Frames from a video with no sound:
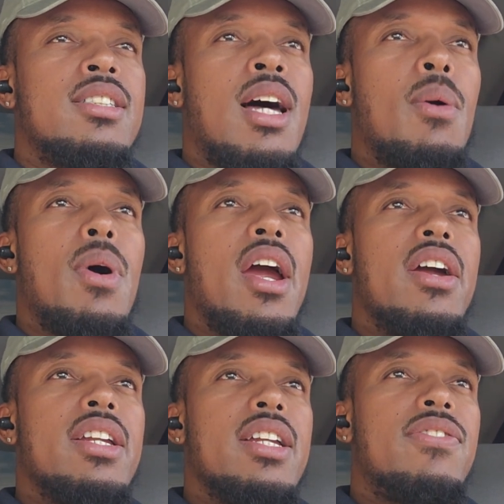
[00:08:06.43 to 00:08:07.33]

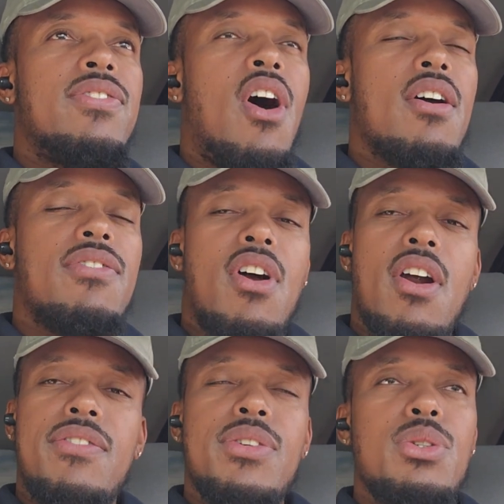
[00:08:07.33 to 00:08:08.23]
somewhere in the far,
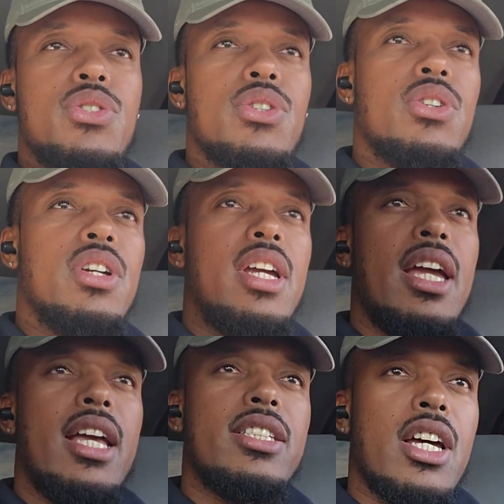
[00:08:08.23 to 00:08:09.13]
far future,
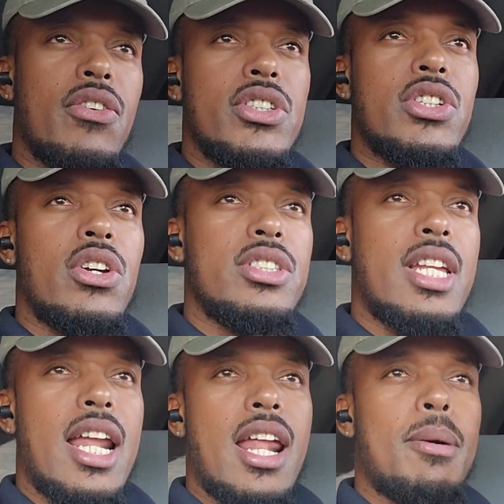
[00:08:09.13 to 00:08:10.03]
it's going to return
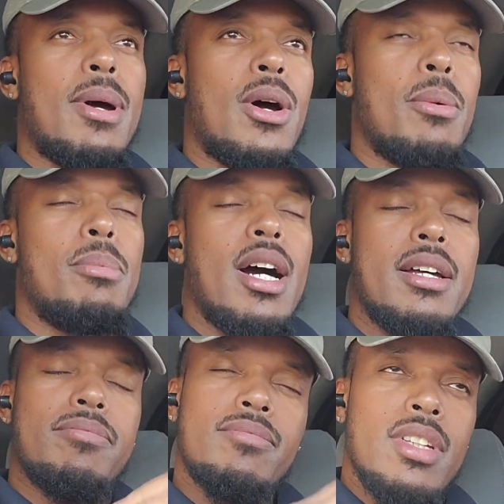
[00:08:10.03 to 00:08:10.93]
to that amount.
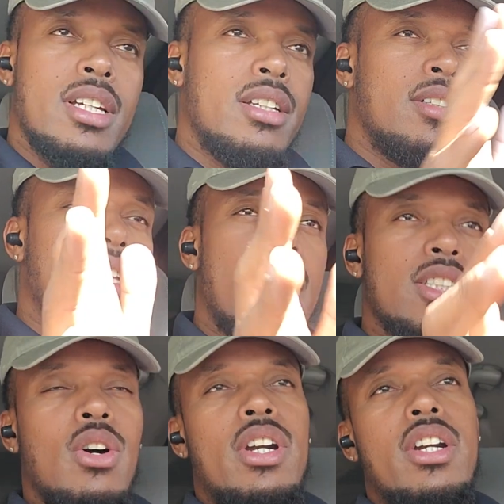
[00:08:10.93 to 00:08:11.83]
But
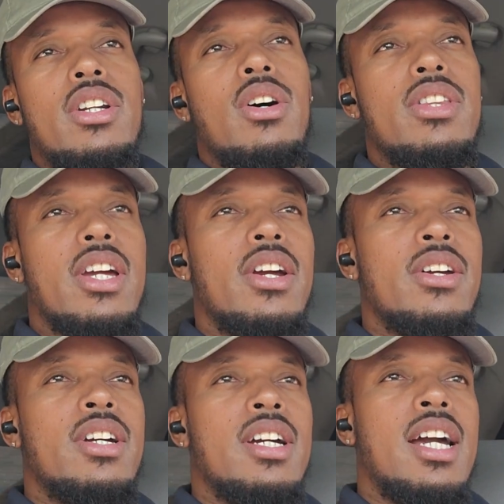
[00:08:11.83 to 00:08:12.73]
that's no here no there.